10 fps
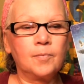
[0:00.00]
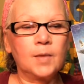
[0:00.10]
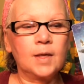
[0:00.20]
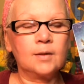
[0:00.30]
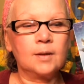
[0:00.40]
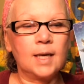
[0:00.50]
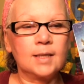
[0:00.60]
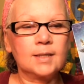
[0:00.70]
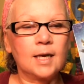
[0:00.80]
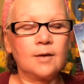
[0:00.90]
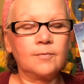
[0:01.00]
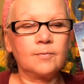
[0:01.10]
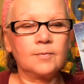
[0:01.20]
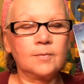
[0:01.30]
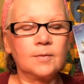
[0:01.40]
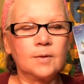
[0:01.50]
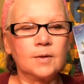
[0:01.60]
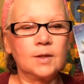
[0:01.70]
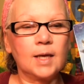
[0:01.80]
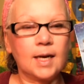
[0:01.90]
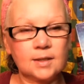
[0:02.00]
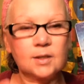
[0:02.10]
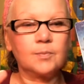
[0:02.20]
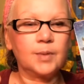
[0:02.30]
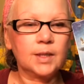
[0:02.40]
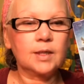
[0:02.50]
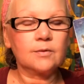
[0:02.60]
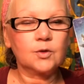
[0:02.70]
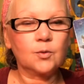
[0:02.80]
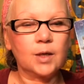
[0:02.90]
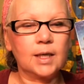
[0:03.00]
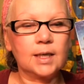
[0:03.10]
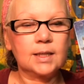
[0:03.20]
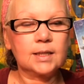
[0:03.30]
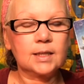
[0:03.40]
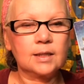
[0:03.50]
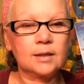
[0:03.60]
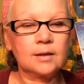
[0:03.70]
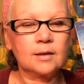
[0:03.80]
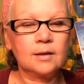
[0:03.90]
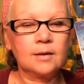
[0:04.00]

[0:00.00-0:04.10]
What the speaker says: in the last bit of 2019.